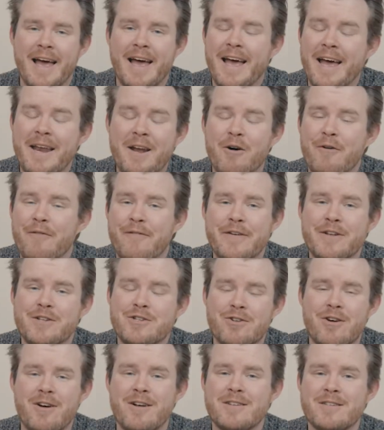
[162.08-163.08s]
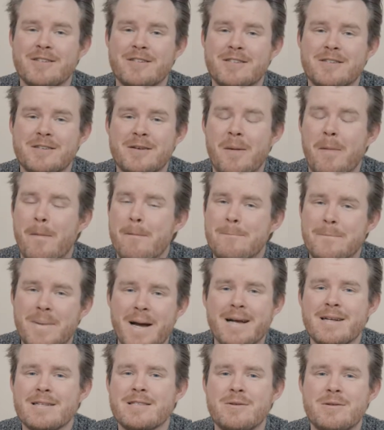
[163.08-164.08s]
And off it trots.
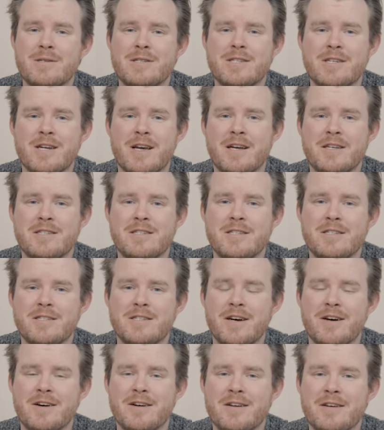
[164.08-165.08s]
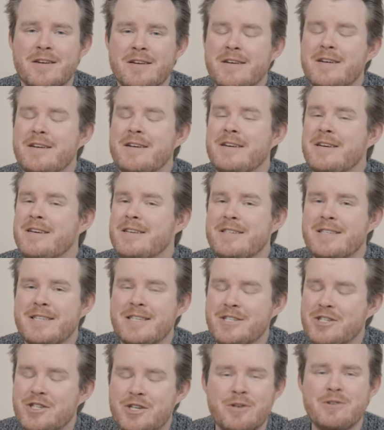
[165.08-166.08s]
Back to its charging dock
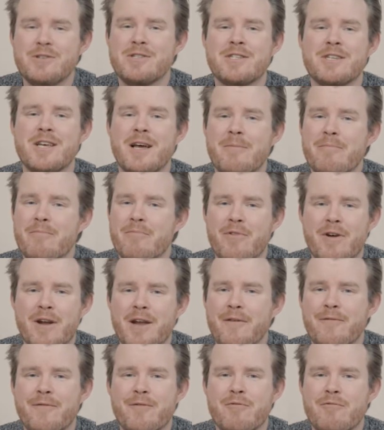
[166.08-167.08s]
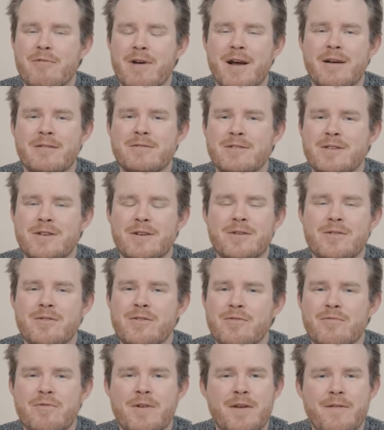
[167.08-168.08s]
to juice up, ready for round 2,
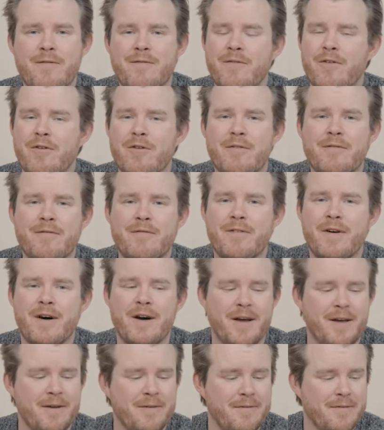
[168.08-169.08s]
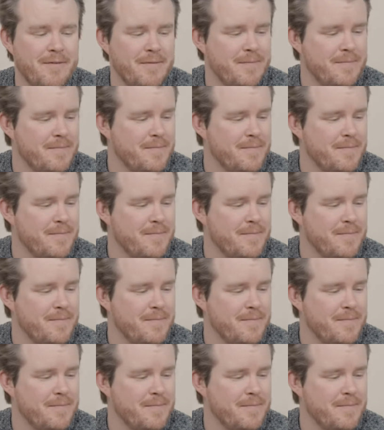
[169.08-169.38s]
3, 4 and 5.